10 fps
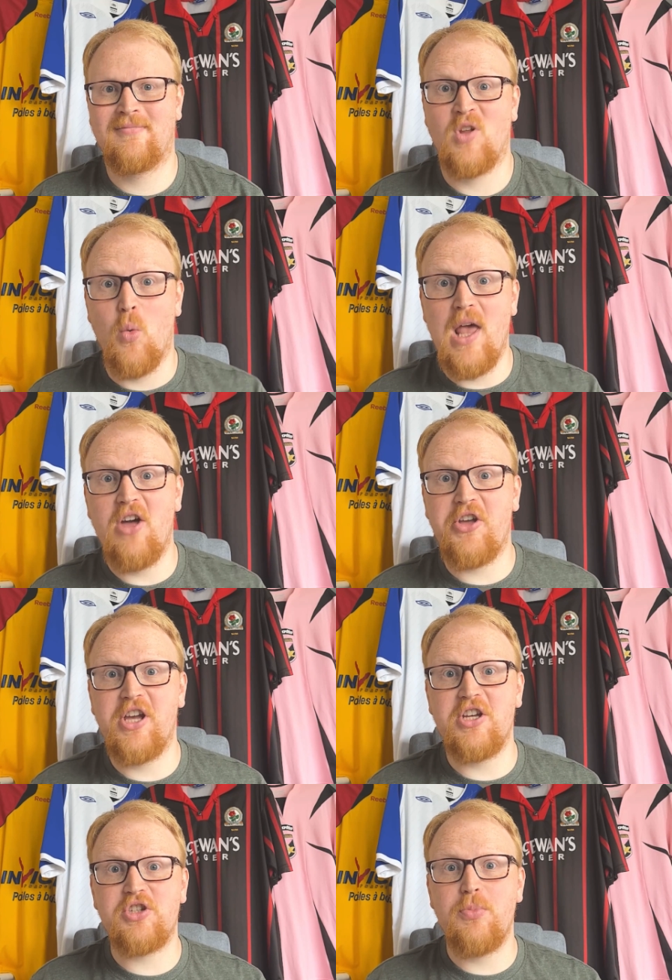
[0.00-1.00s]
We're looking
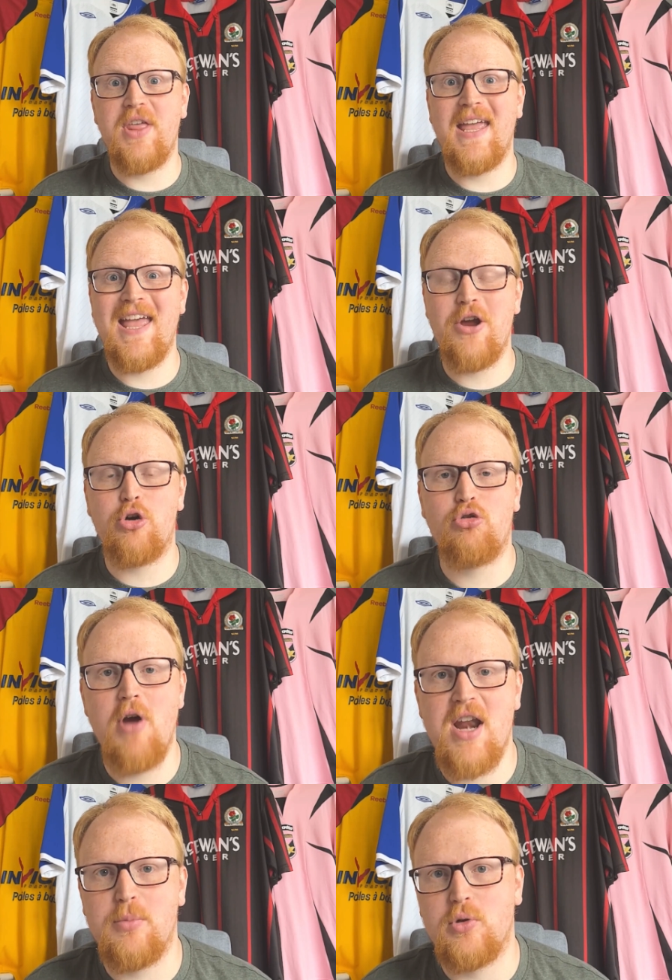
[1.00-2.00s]
at something
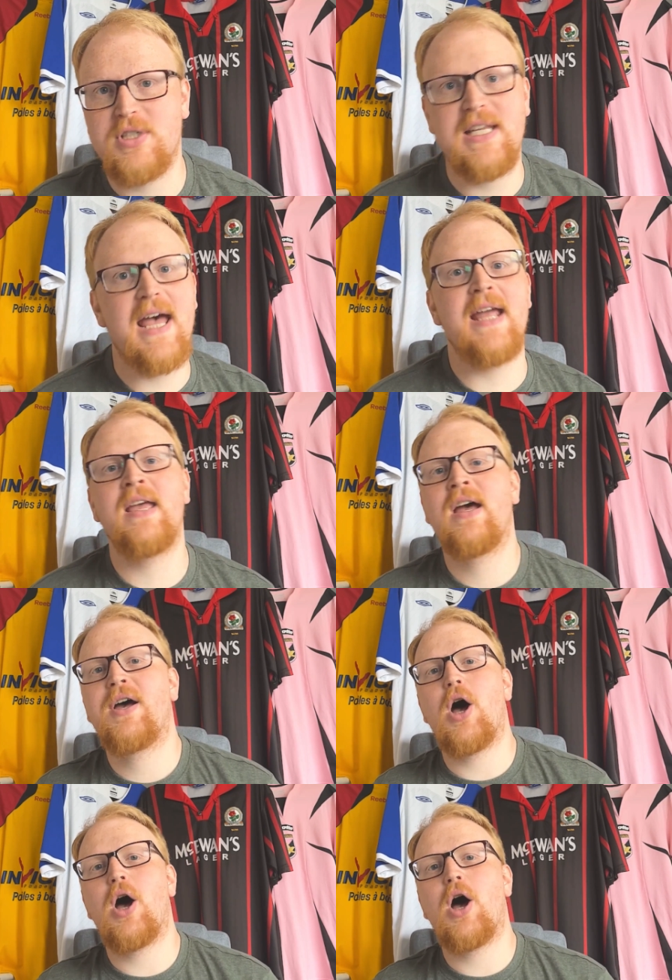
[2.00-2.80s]
incredible today,